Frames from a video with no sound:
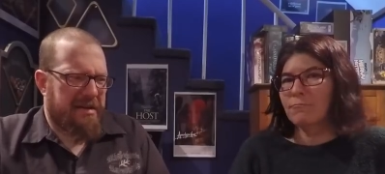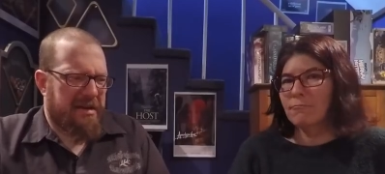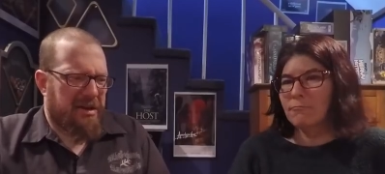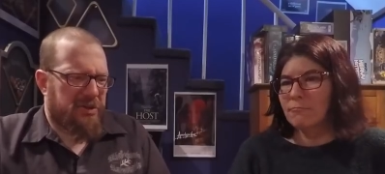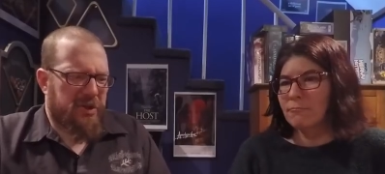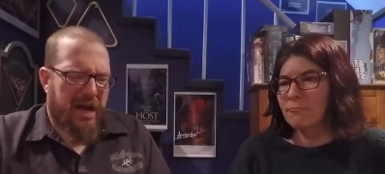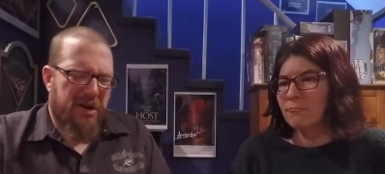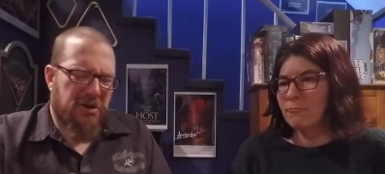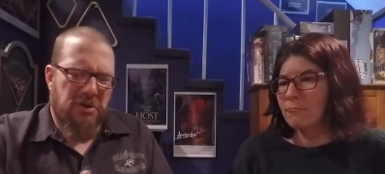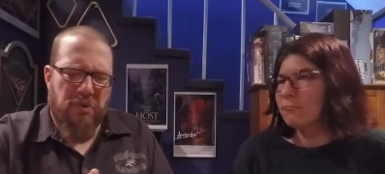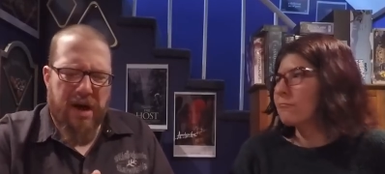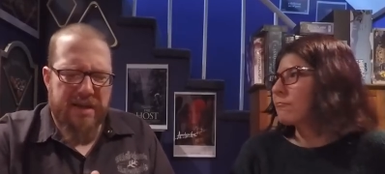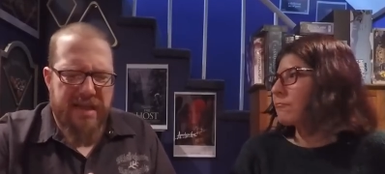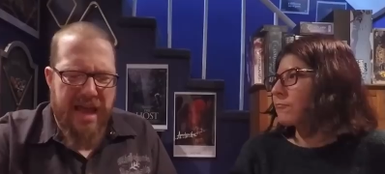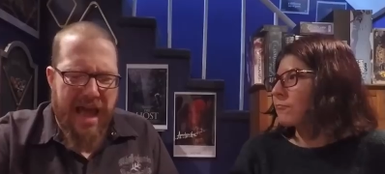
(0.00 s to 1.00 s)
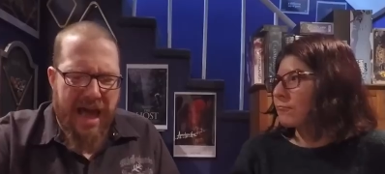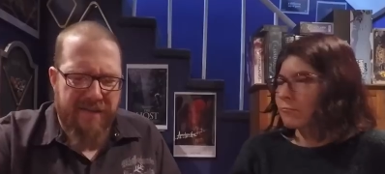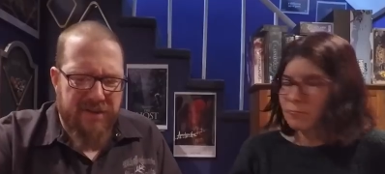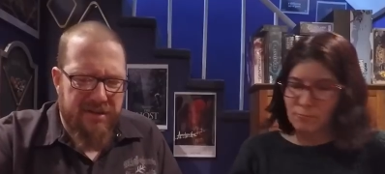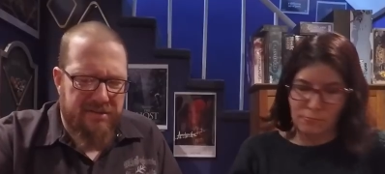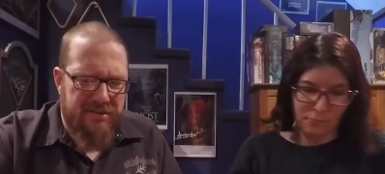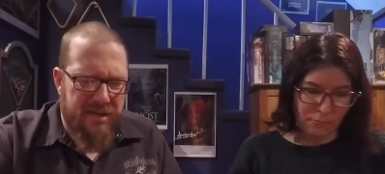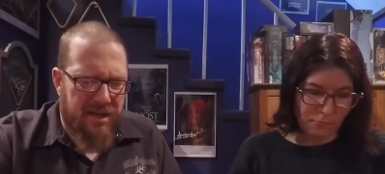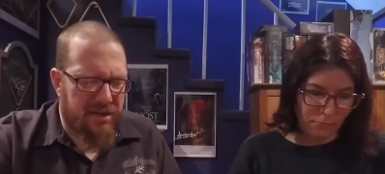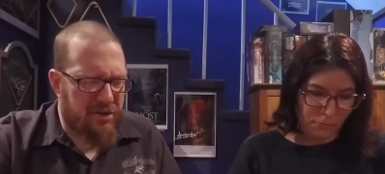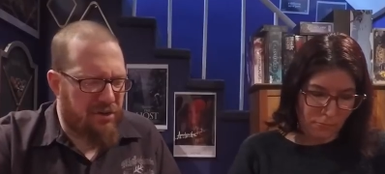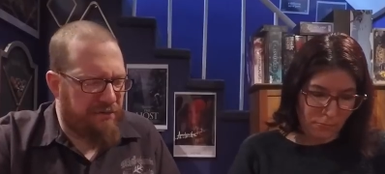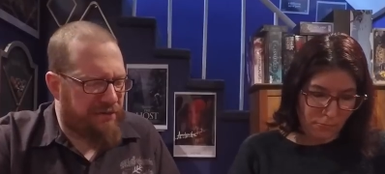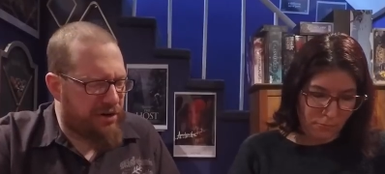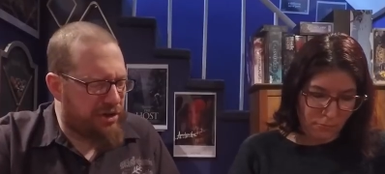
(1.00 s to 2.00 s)
Speaker 1: So I don't know why they haven't done a
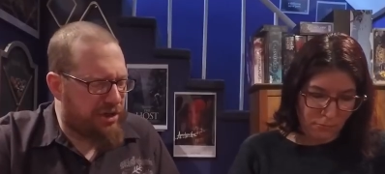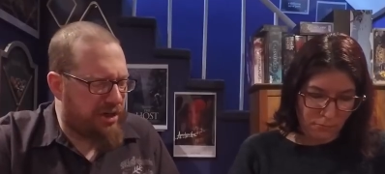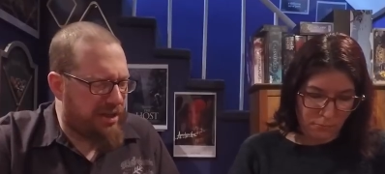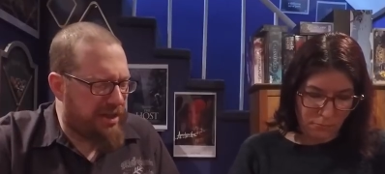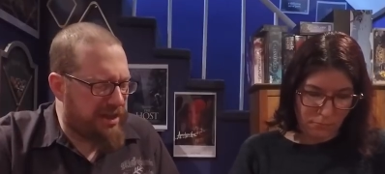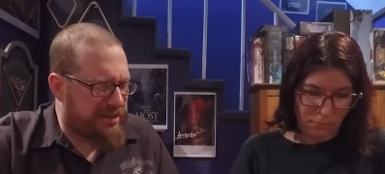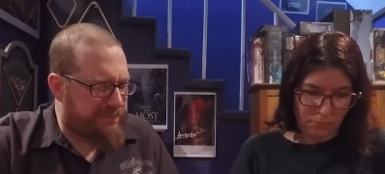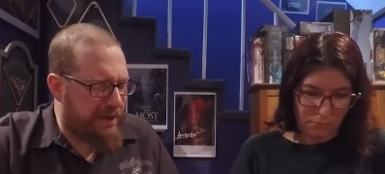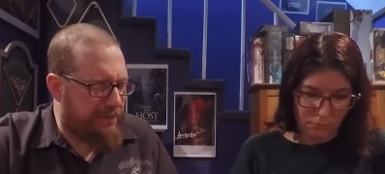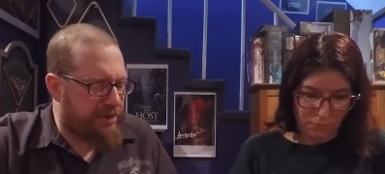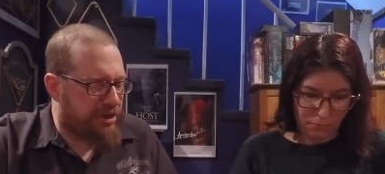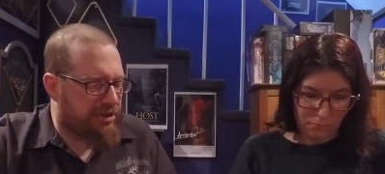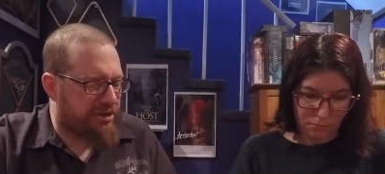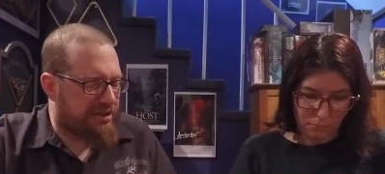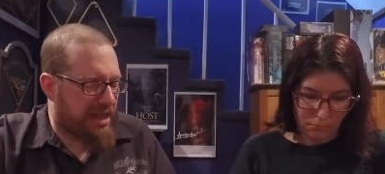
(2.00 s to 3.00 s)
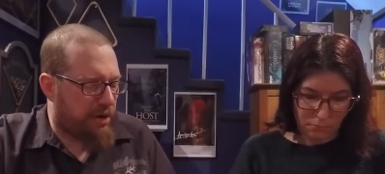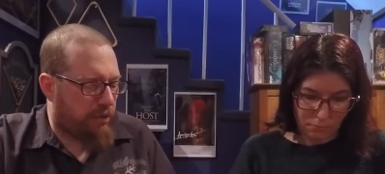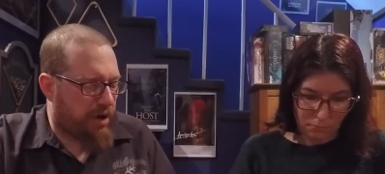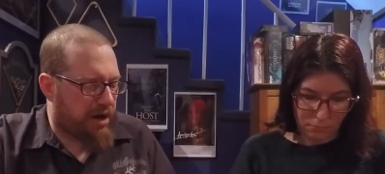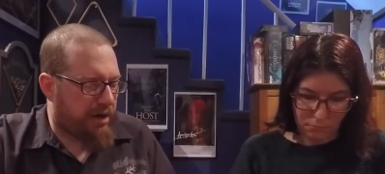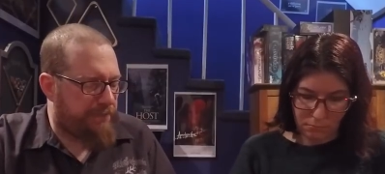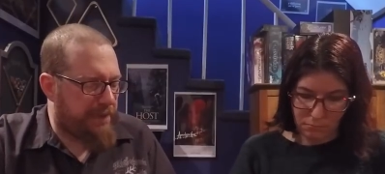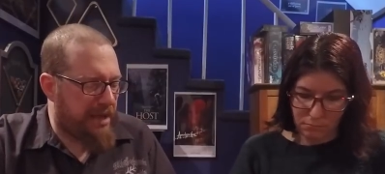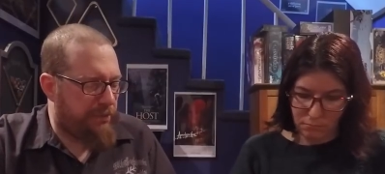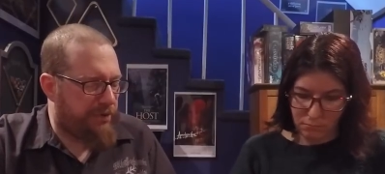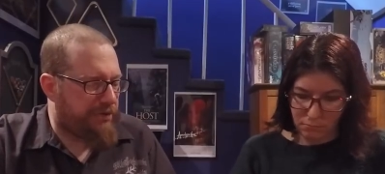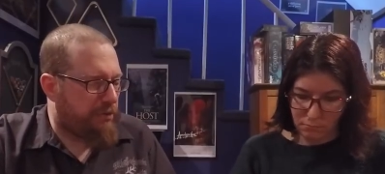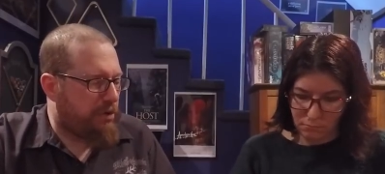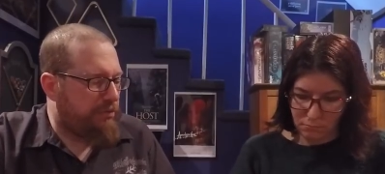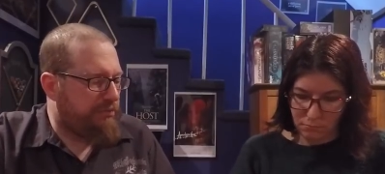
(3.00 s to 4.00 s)
new version of this. Maybe just because they don't want to compete with
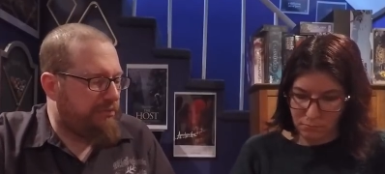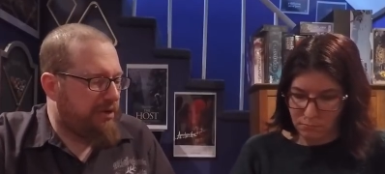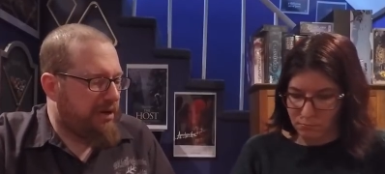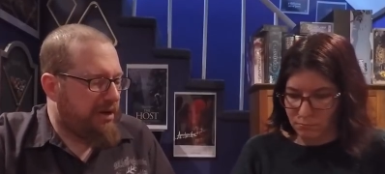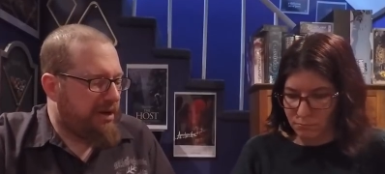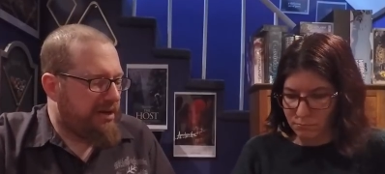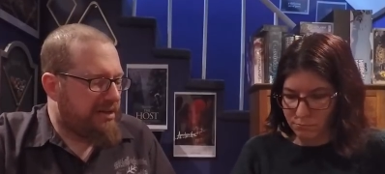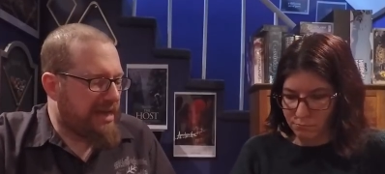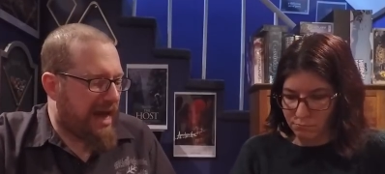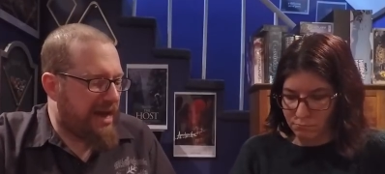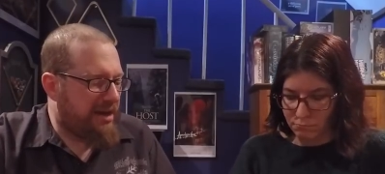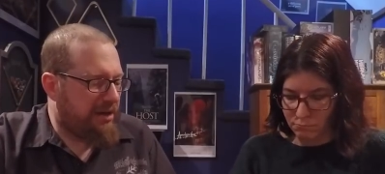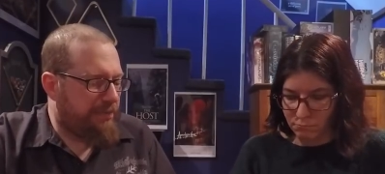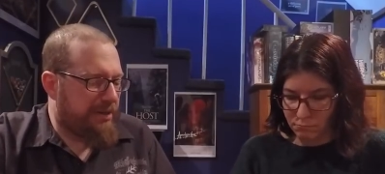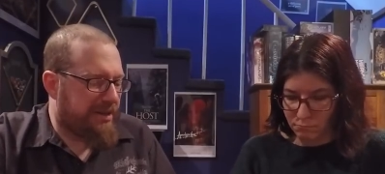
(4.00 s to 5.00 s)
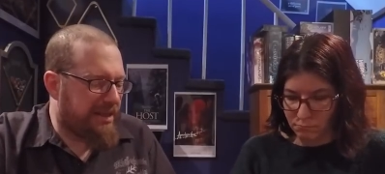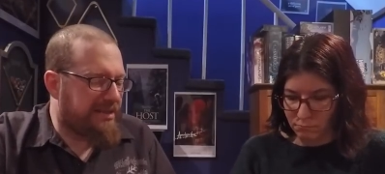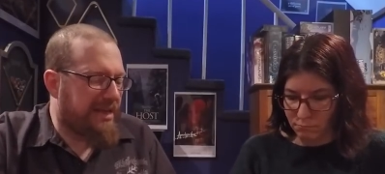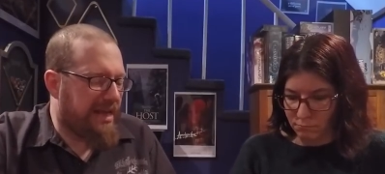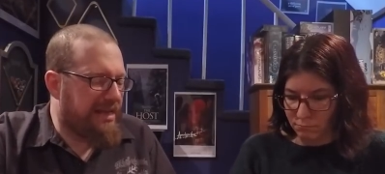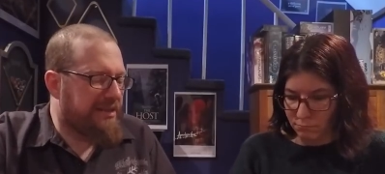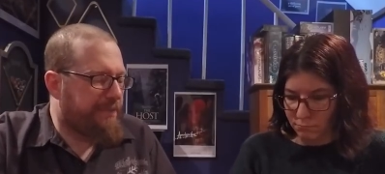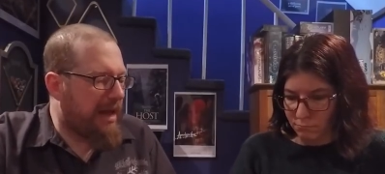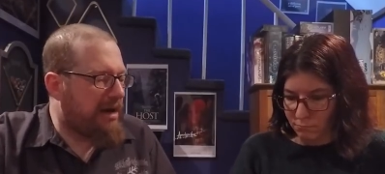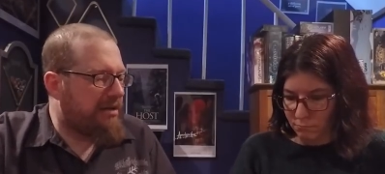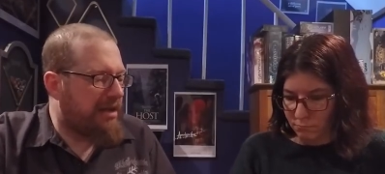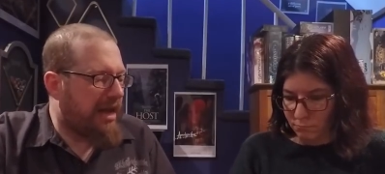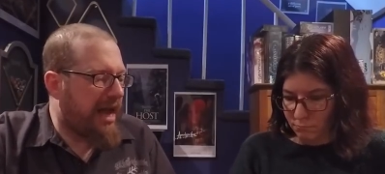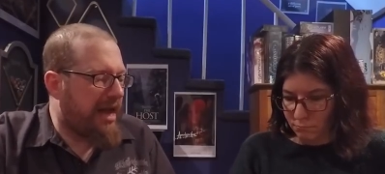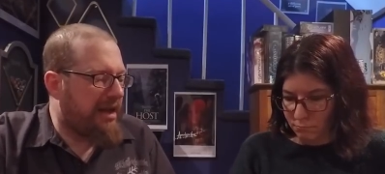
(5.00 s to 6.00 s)
their own title. But this is better
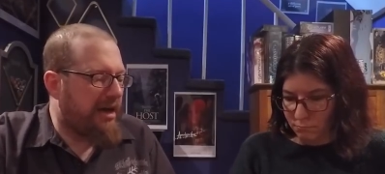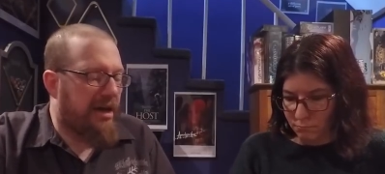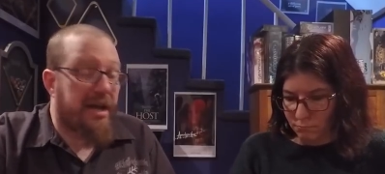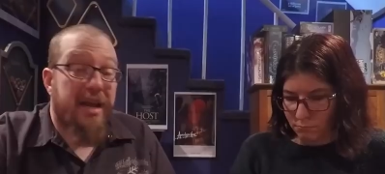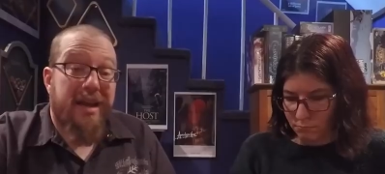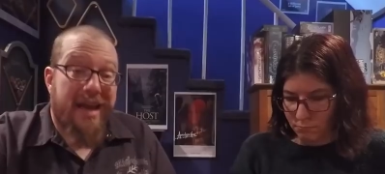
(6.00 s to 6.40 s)
than Candyland.